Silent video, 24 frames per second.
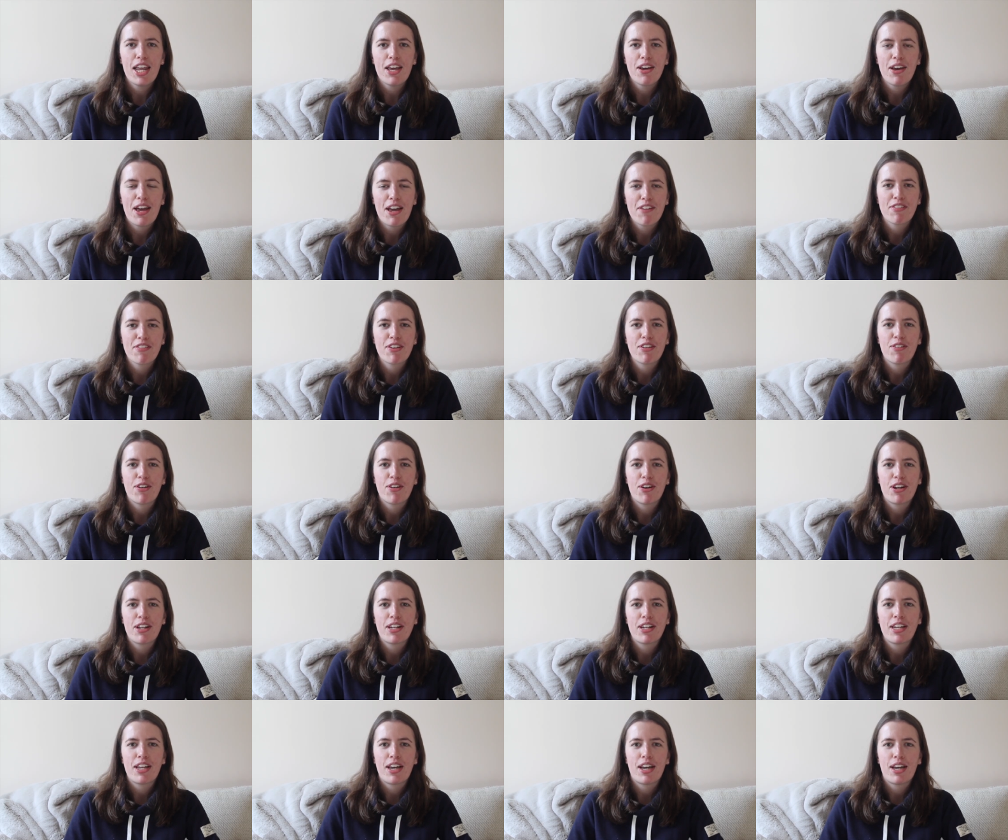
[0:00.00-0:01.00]

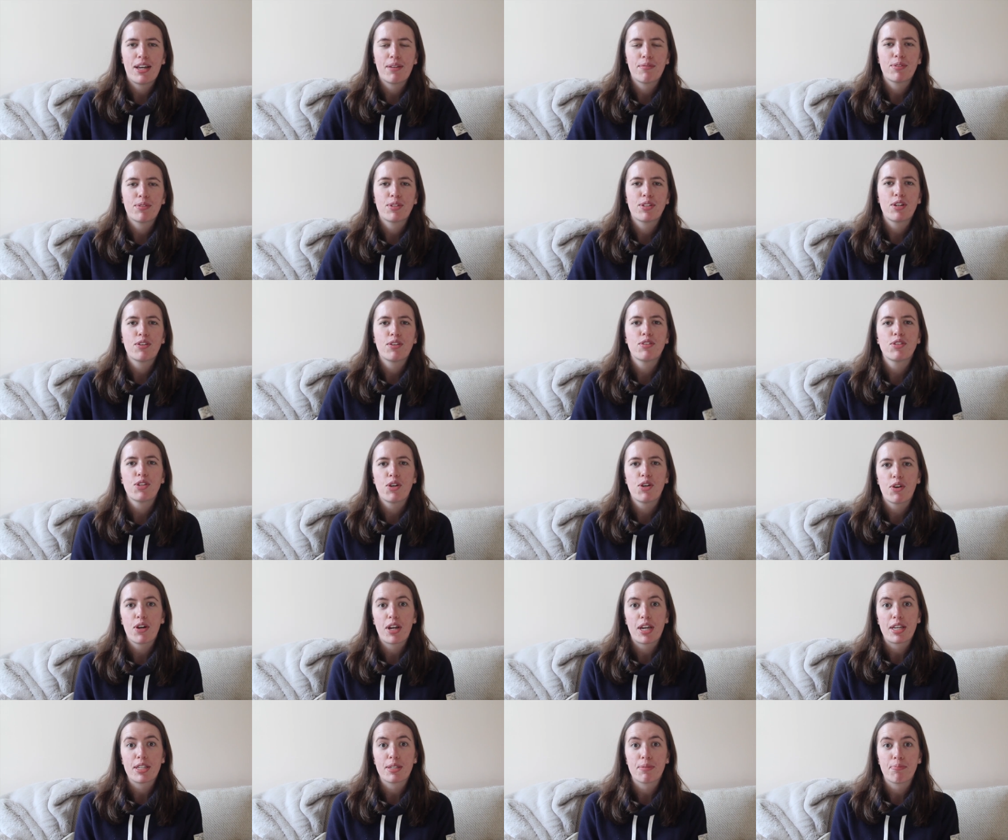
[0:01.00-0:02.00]
everyone, I'm so
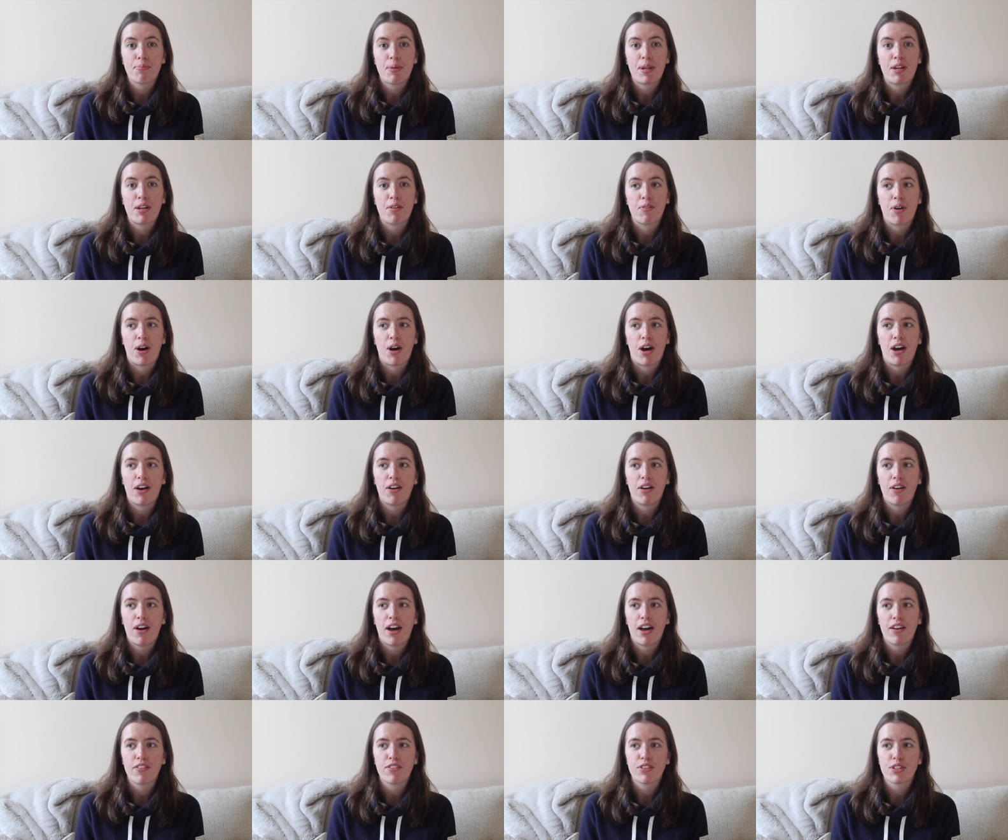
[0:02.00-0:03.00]
sorry it's been a while.
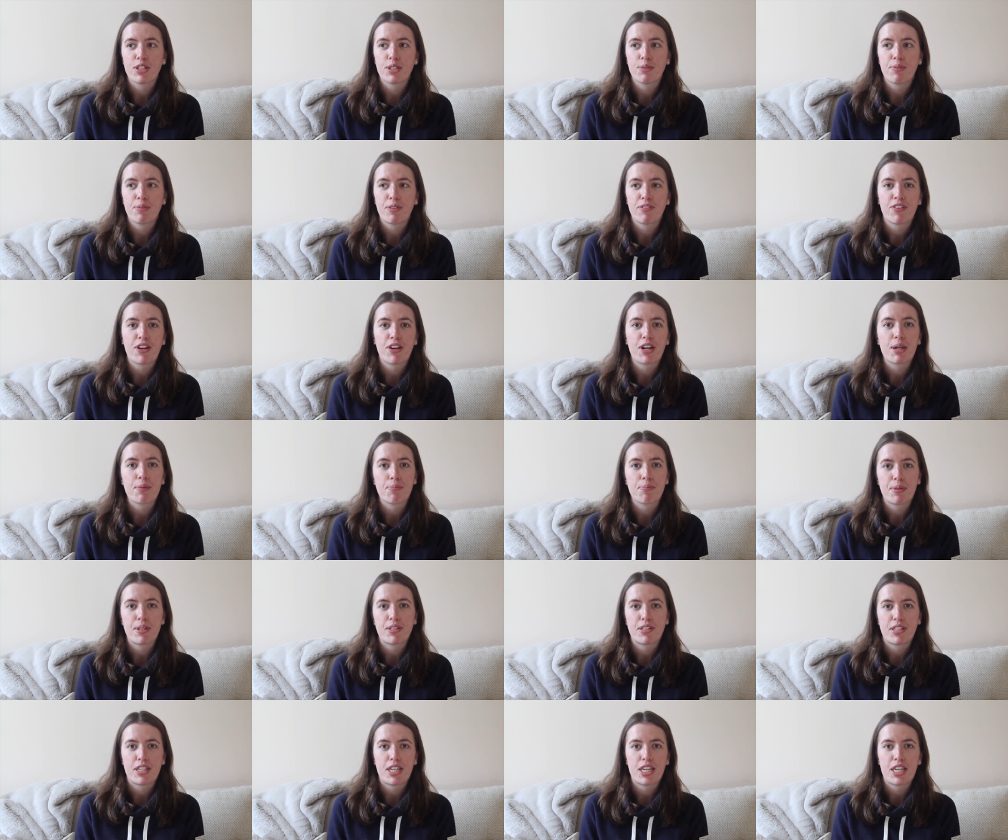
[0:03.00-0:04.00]
I've just been very
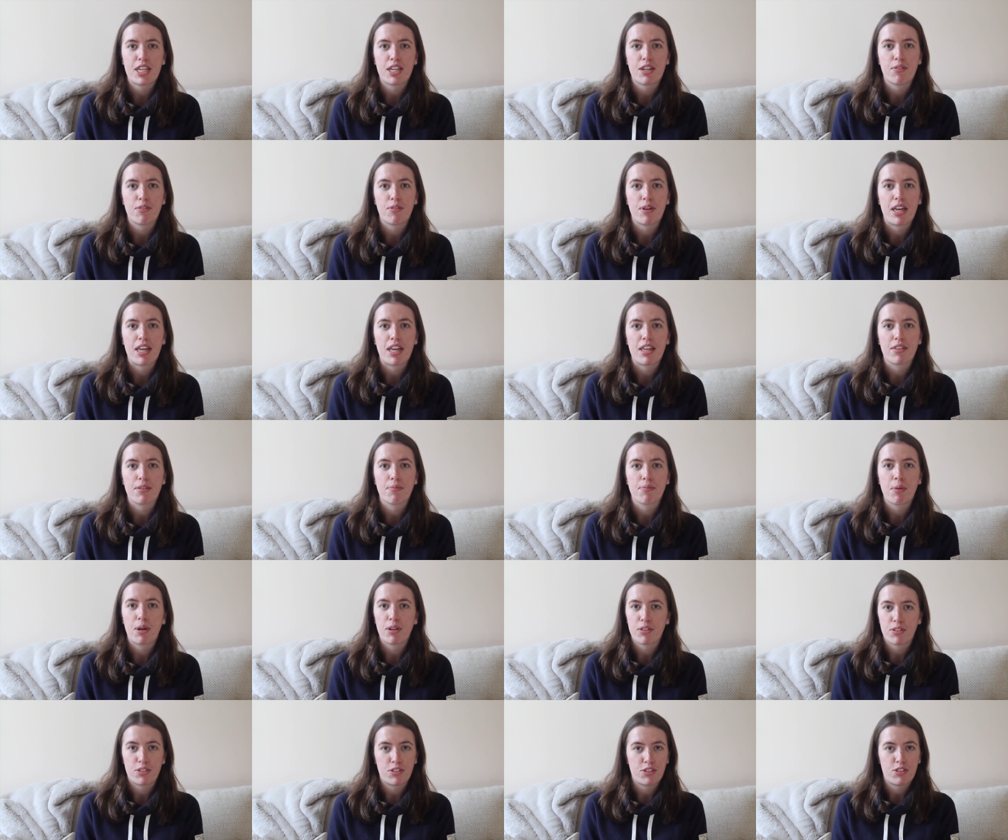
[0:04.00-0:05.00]
busy with
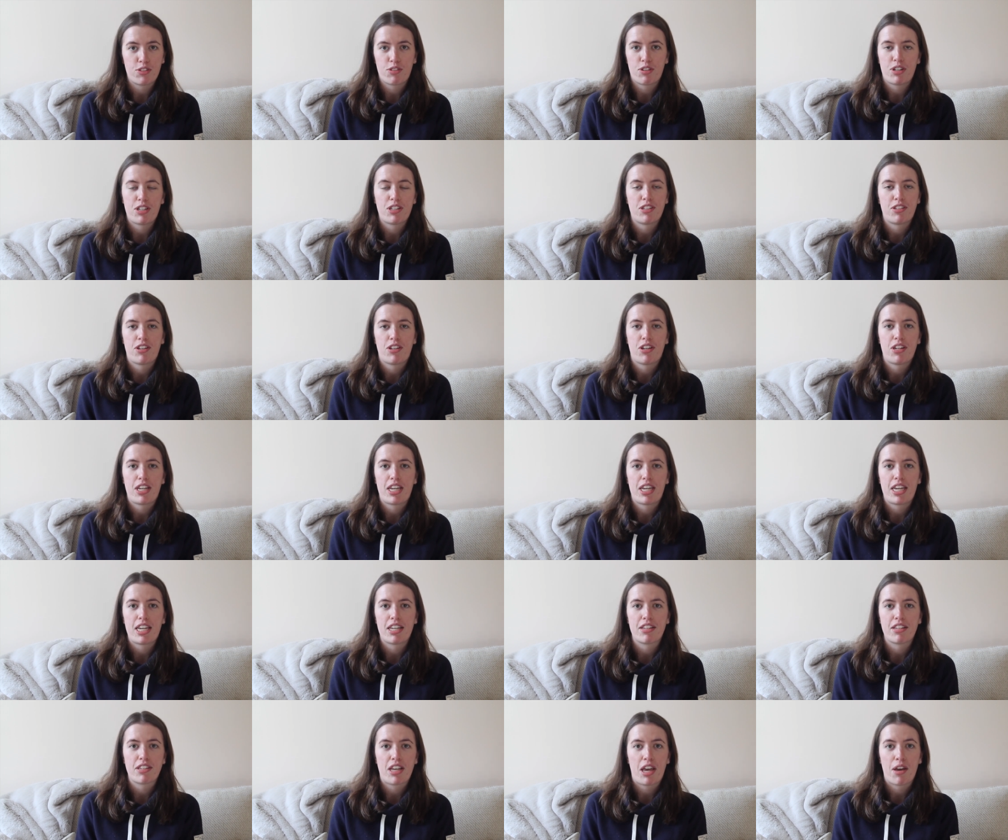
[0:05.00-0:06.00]
master's degree
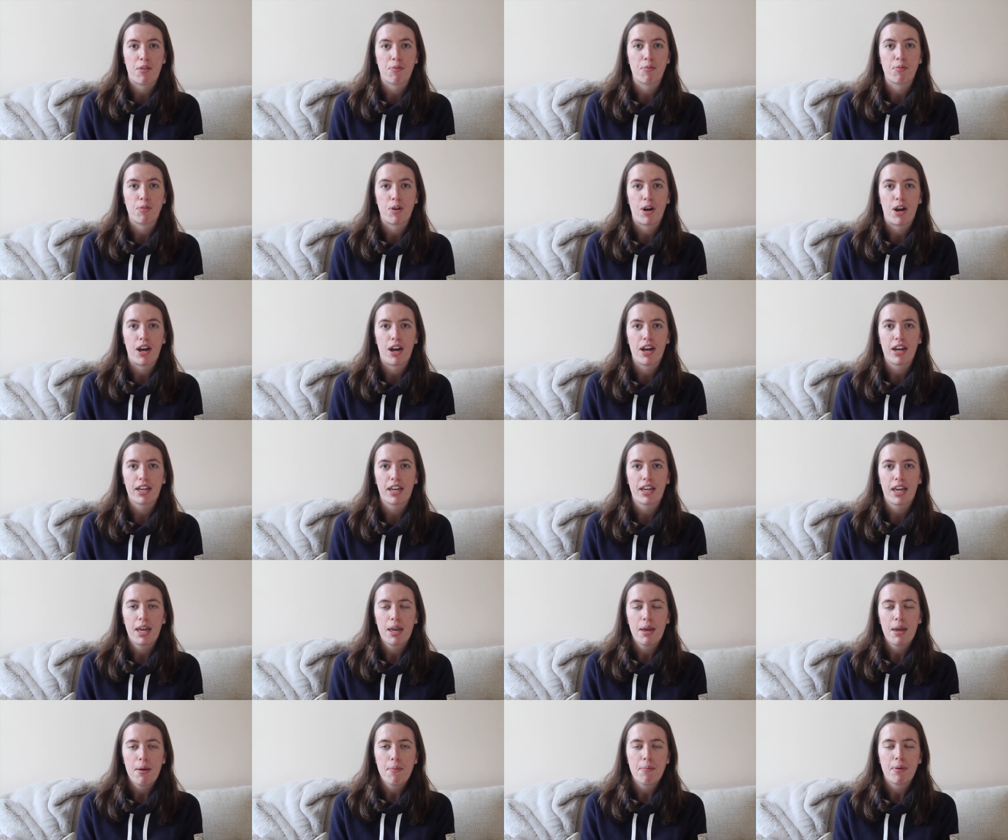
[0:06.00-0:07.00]
studies and work,
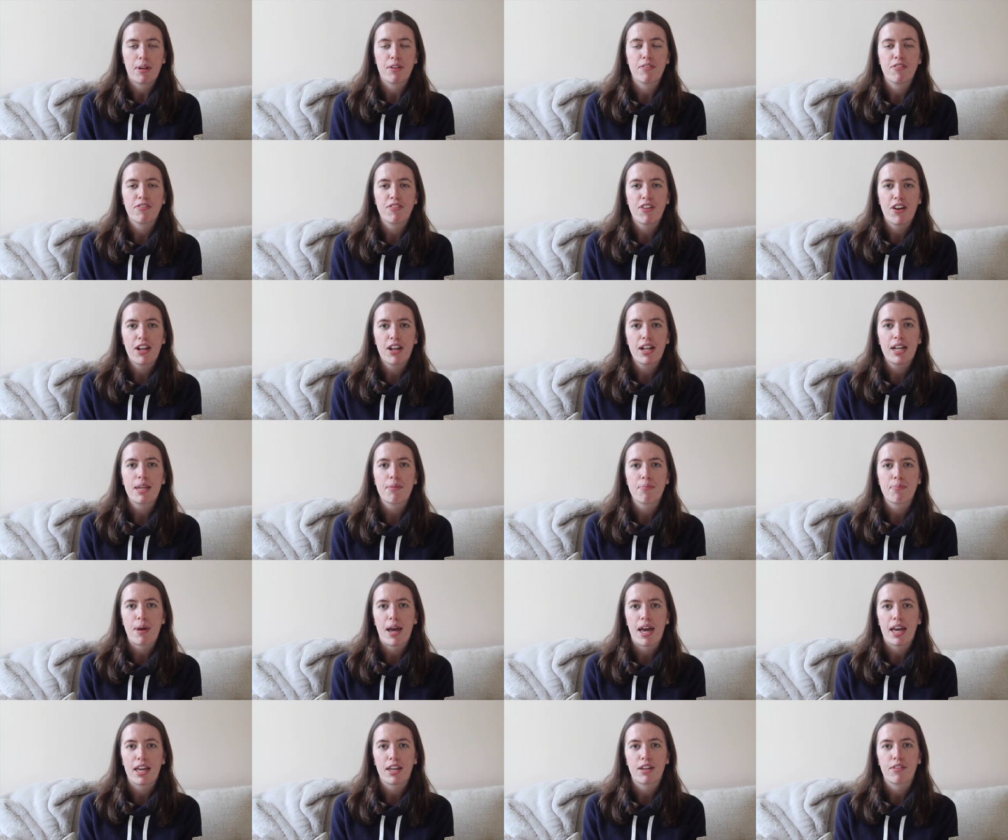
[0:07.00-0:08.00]
but I'm finally
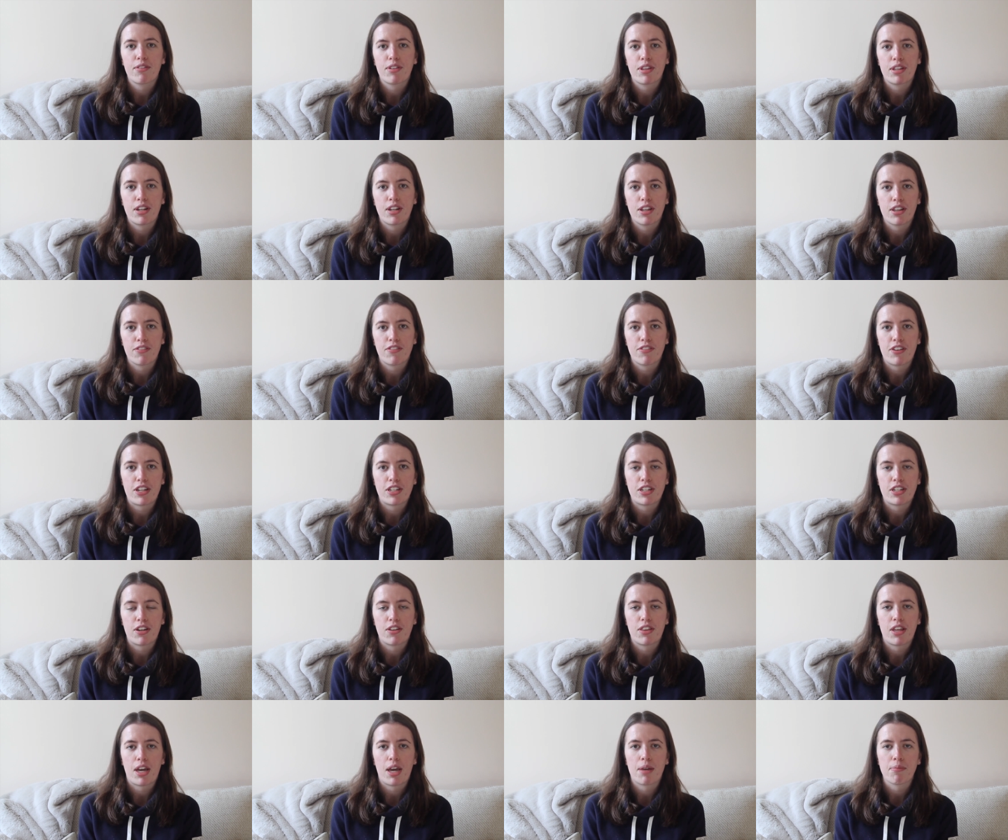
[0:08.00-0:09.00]
back with another
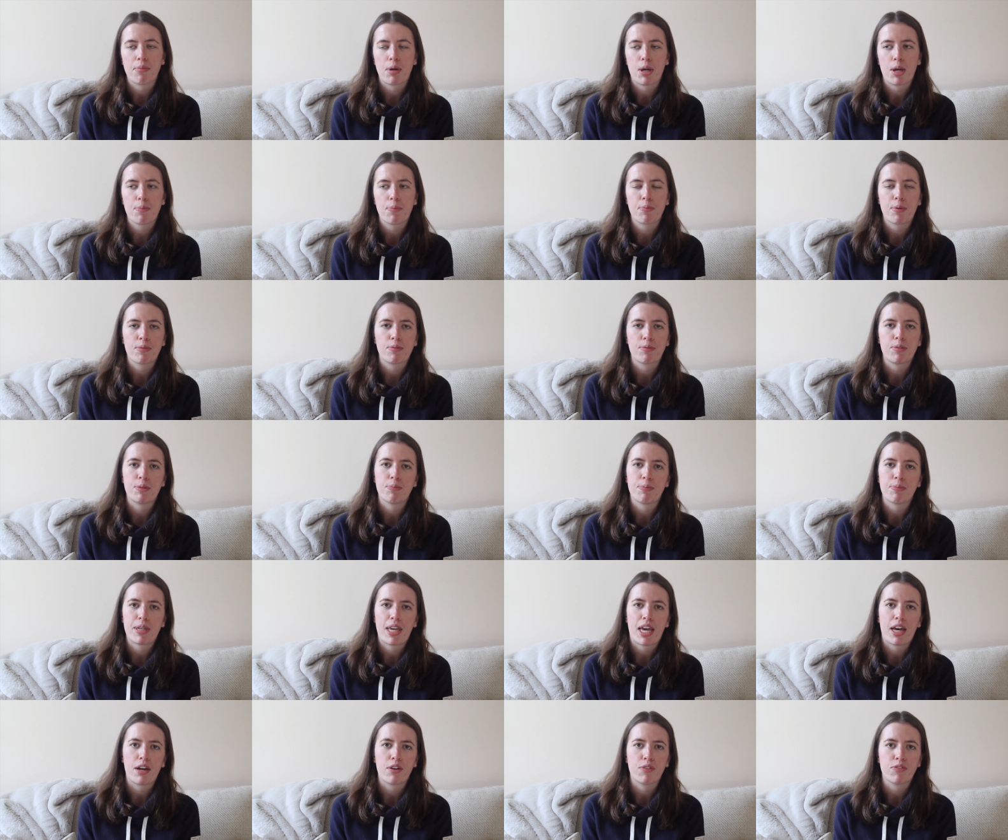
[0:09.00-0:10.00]
video that I'm hoping will
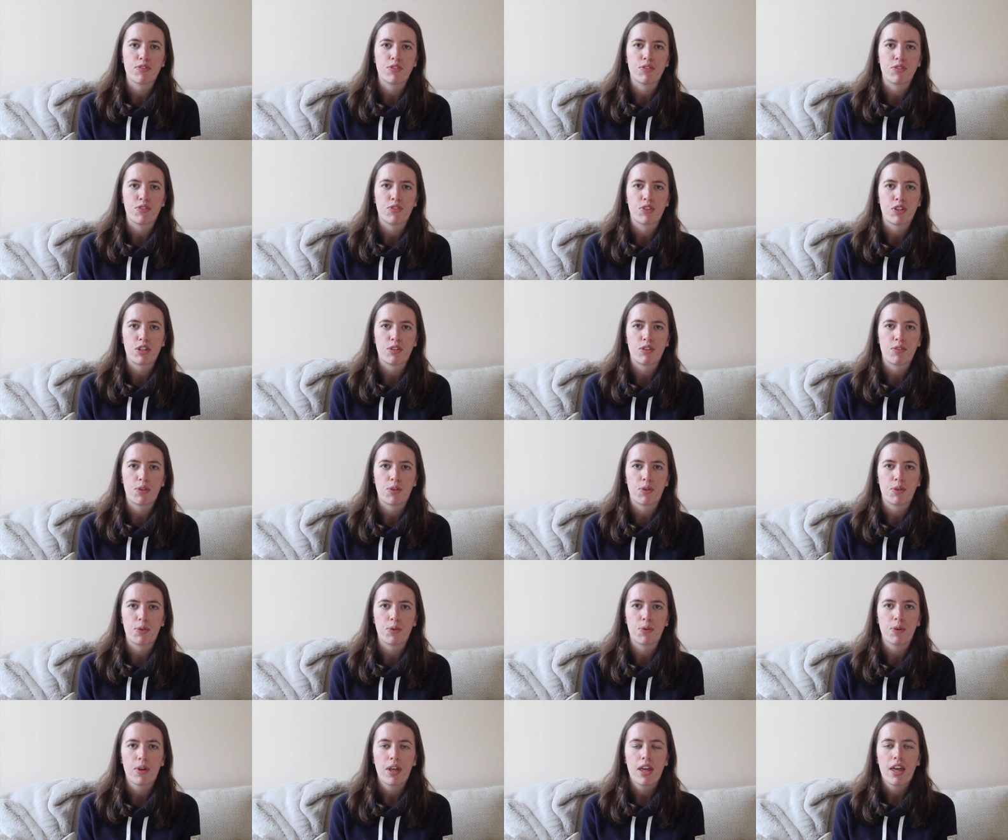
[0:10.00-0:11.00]
be helpful for you
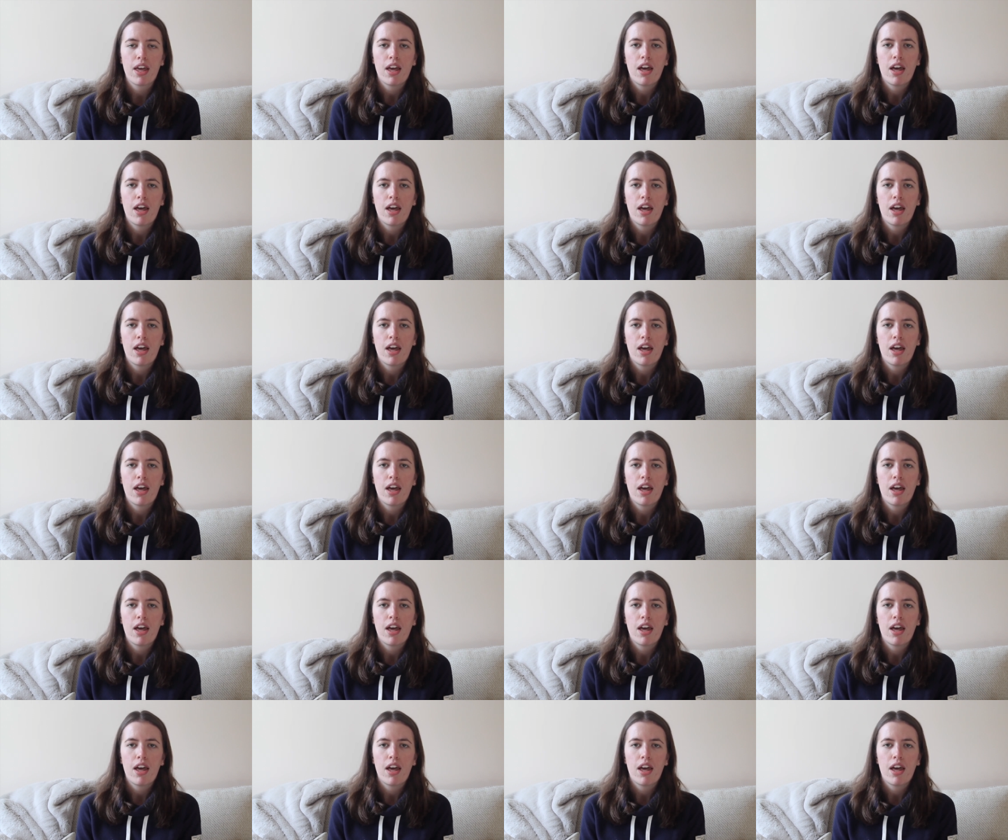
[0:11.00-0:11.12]
all.